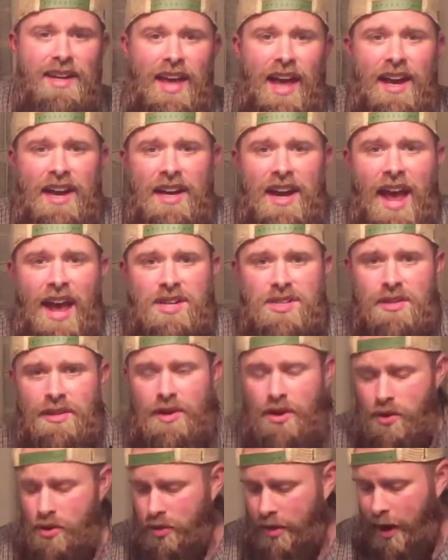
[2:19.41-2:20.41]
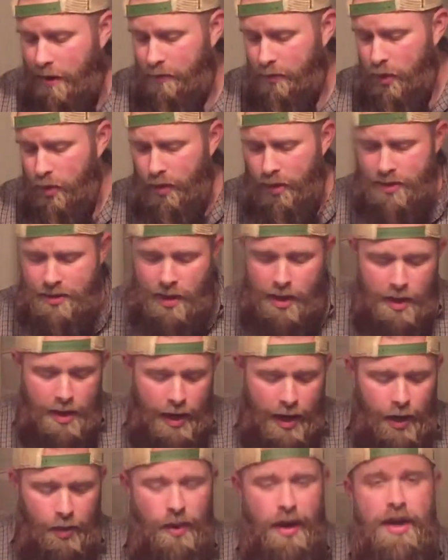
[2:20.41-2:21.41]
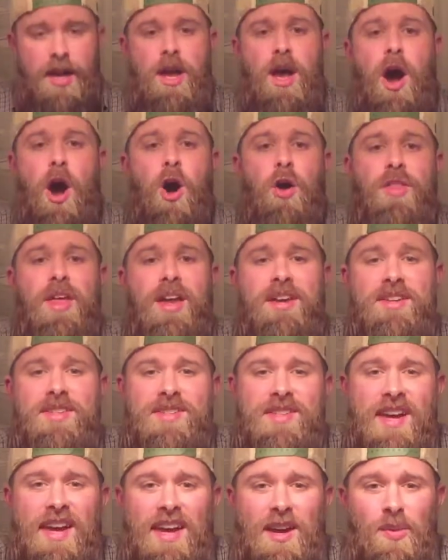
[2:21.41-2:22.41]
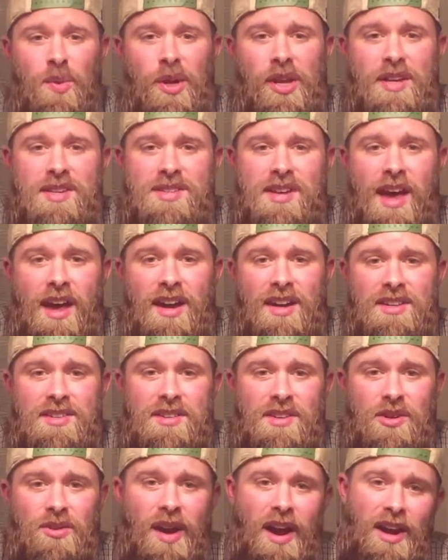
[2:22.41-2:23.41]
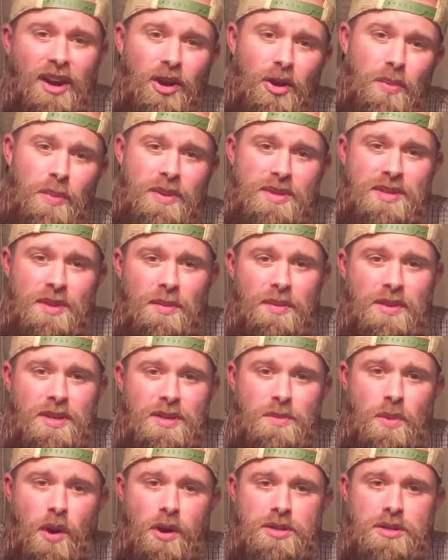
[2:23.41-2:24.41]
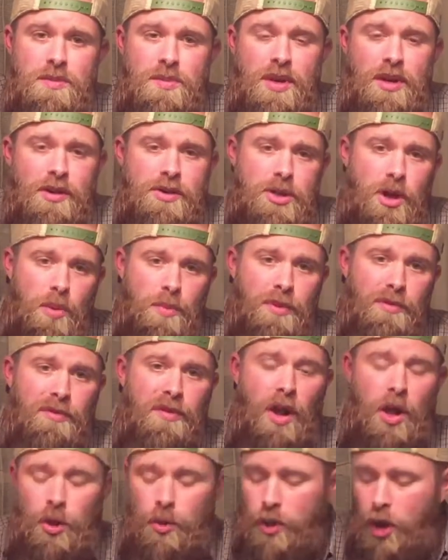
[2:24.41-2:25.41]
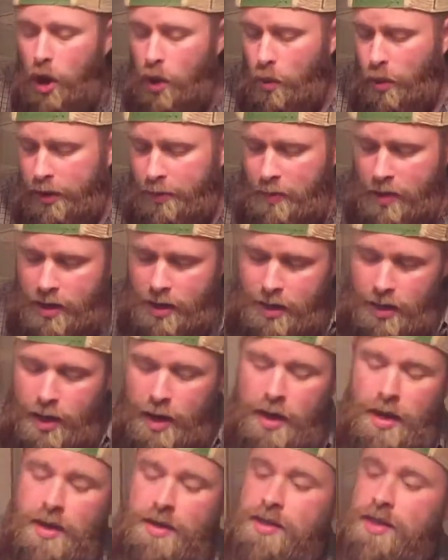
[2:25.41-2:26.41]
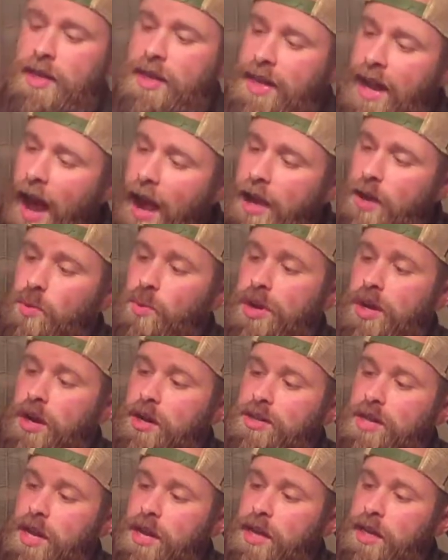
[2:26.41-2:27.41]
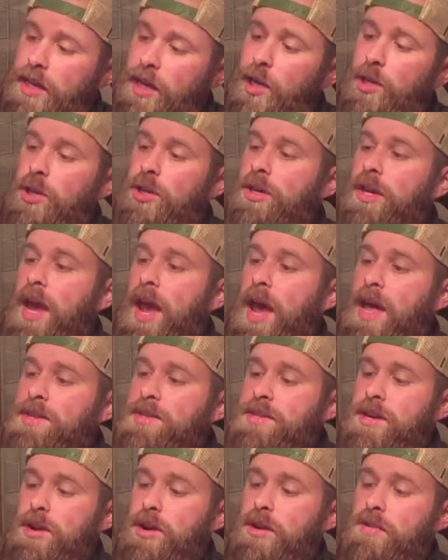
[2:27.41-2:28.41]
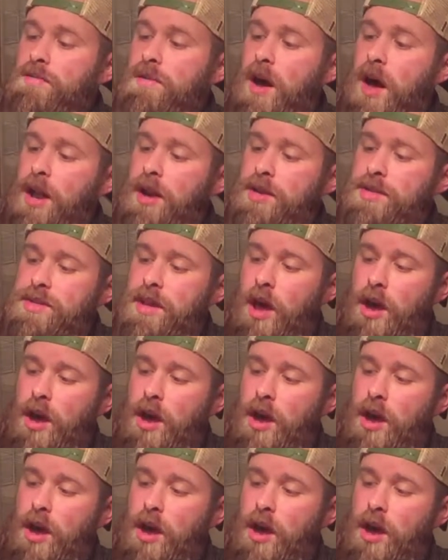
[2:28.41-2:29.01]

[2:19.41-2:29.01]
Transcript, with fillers: kind of nationally known craft breweries. Anyway, all that to say, I'm really excited to crack open some of these Marzen beers. Hope you'll follow along with me. Tonight we are taking a look at Sierra Nevada's